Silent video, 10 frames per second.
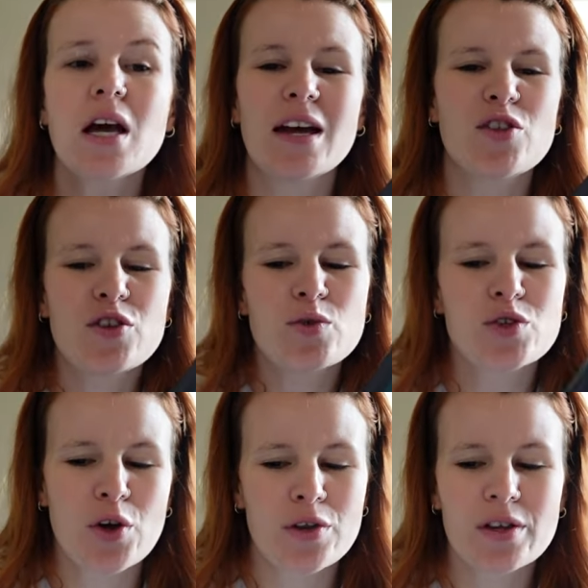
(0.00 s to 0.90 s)
and there were
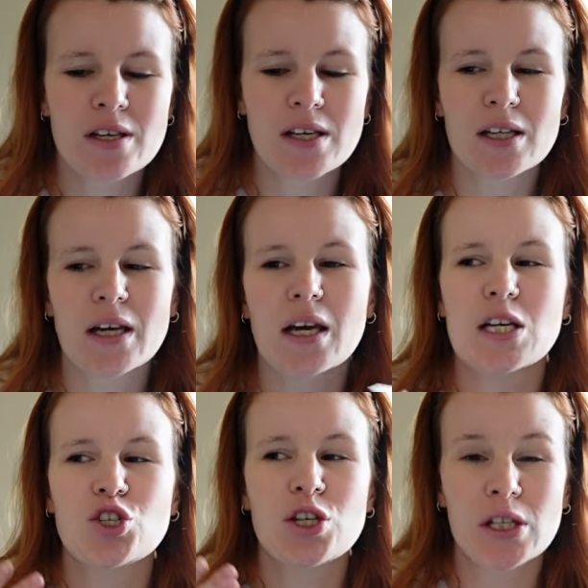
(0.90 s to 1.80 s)
certain things that like
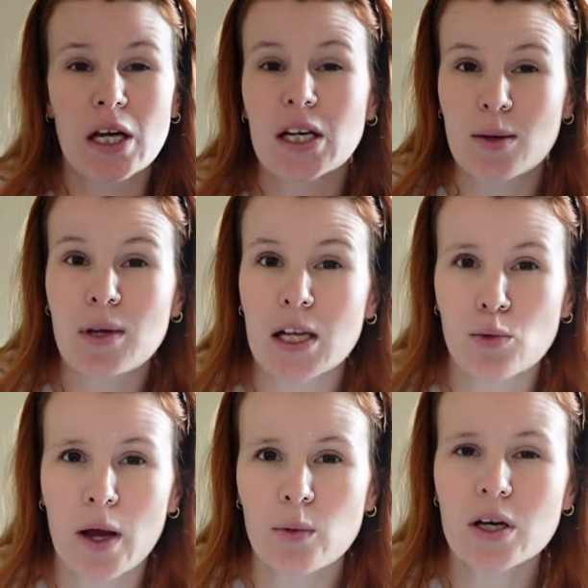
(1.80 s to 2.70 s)
she let him get
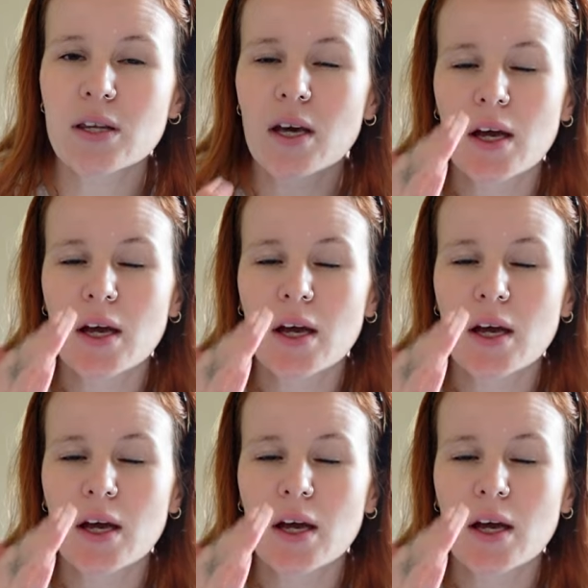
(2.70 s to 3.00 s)
away with